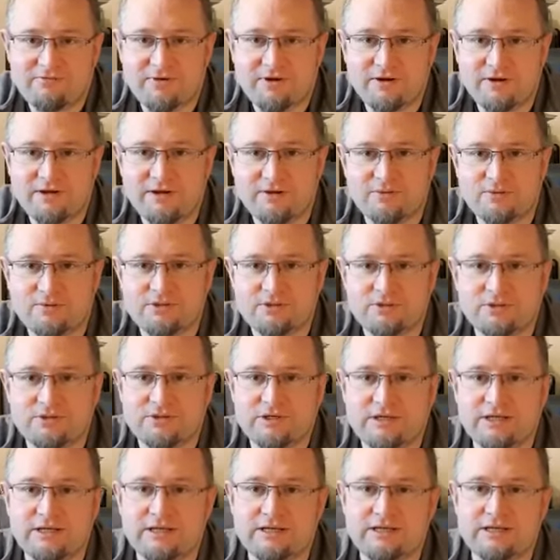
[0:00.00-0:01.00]
I was
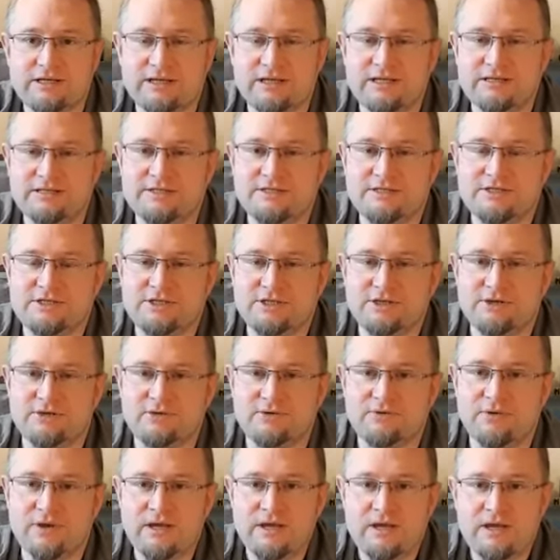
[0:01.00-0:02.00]
looking
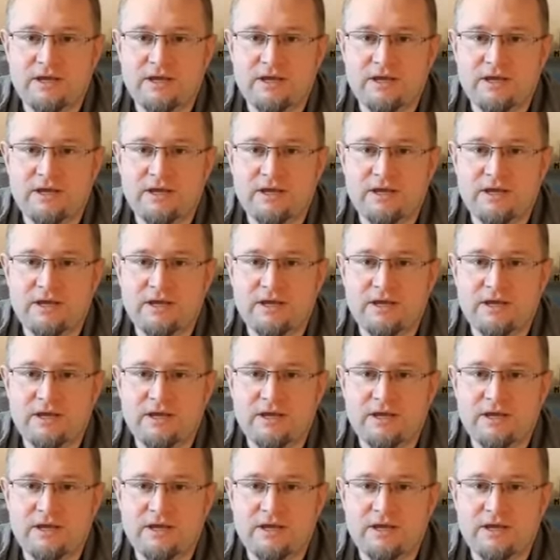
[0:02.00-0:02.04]
into